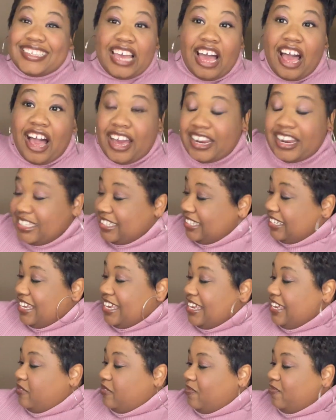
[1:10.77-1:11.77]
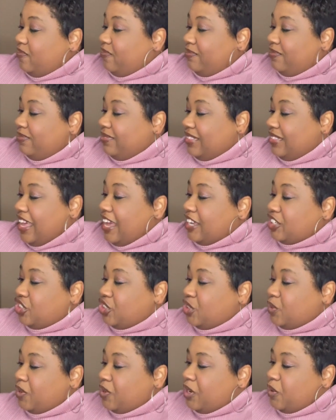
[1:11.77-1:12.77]
Honestly, that's
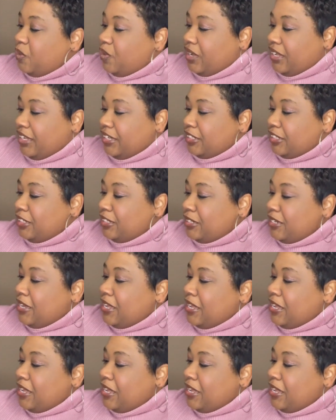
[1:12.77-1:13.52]
just what it was.